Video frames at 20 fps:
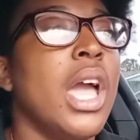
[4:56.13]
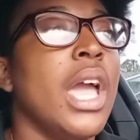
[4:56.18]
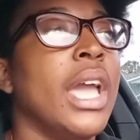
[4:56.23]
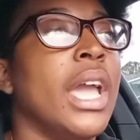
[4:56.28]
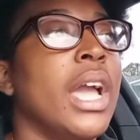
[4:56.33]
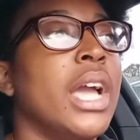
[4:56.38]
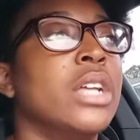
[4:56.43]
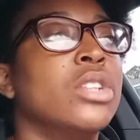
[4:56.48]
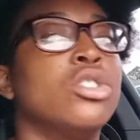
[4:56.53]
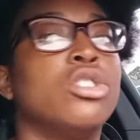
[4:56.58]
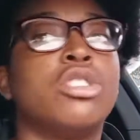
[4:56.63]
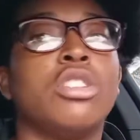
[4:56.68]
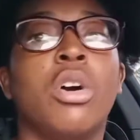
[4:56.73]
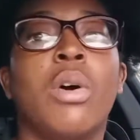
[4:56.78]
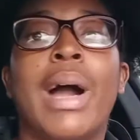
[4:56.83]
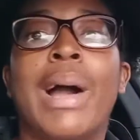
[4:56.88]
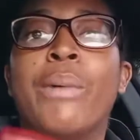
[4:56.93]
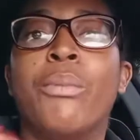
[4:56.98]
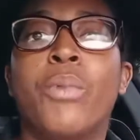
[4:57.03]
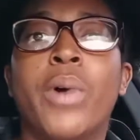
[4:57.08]
And
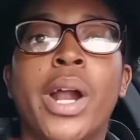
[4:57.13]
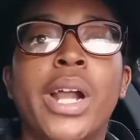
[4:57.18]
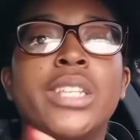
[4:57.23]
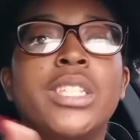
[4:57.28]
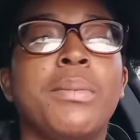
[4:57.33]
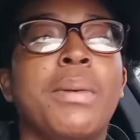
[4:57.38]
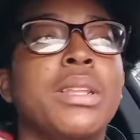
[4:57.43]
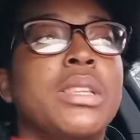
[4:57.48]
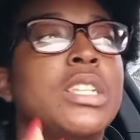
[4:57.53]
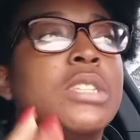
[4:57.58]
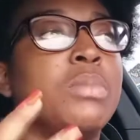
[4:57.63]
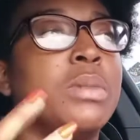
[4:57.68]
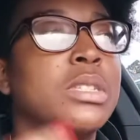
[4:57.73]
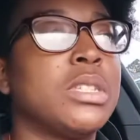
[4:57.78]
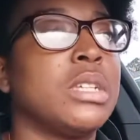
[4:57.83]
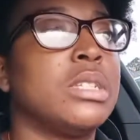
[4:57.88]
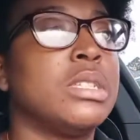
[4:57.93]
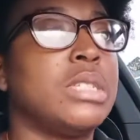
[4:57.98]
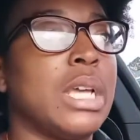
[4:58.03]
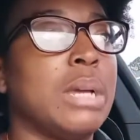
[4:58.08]
so I want to talk about these
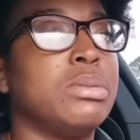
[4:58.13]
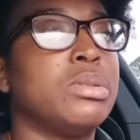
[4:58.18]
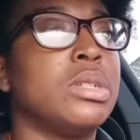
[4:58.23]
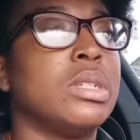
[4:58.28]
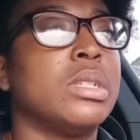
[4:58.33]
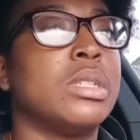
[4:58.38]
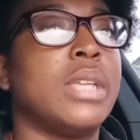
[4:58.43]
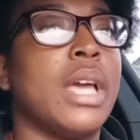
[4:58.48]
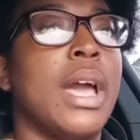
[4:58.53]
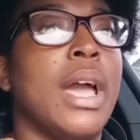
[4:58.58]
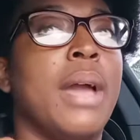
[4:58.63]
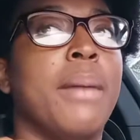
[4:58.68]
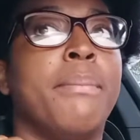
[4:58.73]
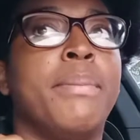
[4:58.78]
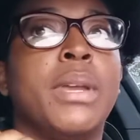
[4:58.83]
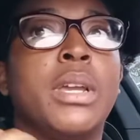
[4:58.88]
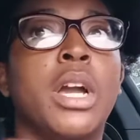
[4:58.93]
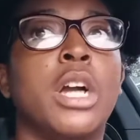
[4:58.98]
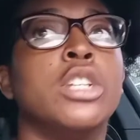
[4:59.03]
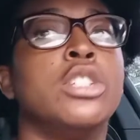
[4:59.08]
misconceptions that
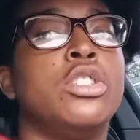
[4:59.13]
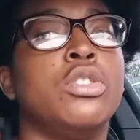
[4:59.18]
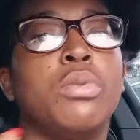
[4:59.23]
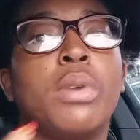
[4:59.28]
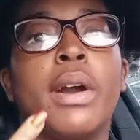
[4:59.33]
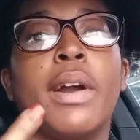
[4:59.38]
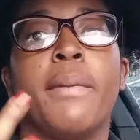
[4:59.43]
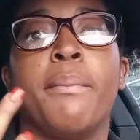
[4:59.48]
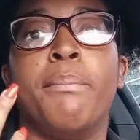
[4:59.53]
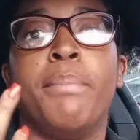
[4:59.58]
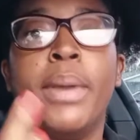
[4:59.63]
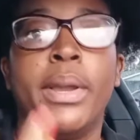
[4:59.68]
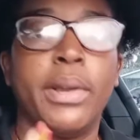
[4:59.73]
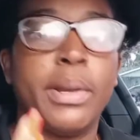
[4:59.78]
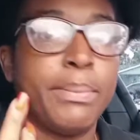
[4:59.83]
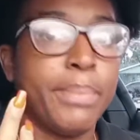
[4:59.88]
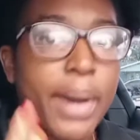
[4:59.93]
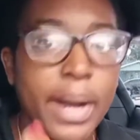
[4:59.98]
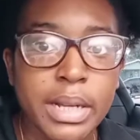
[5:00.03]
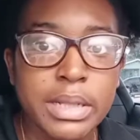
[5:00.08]
because you are a
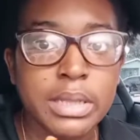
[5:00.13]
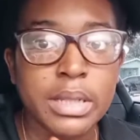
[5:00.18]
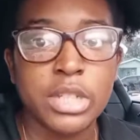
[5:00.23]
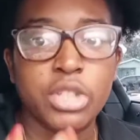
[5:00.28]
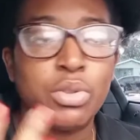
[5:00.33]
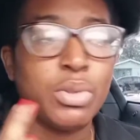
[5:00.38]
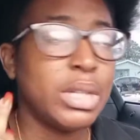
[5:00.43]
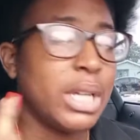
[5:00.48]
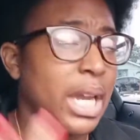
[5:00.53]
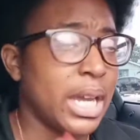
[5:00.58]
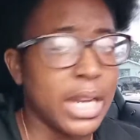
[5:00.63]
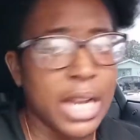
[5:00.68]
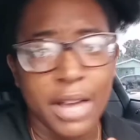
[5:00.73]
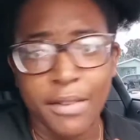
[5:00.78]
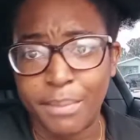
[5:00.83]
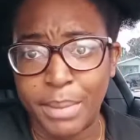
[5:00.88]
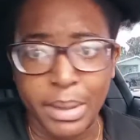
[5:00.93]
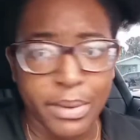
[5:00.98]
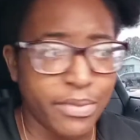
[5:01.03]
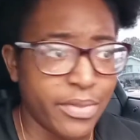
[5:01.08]
bigger person that you
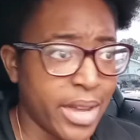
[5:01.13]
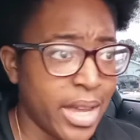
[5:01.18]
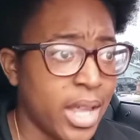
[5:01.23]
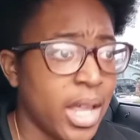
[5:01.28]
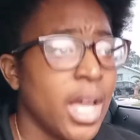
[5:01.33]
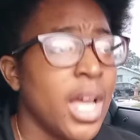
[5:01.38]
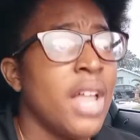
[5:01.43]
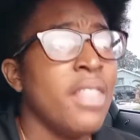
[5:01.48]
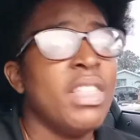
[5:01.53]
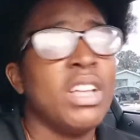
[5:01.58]
cannot be fit,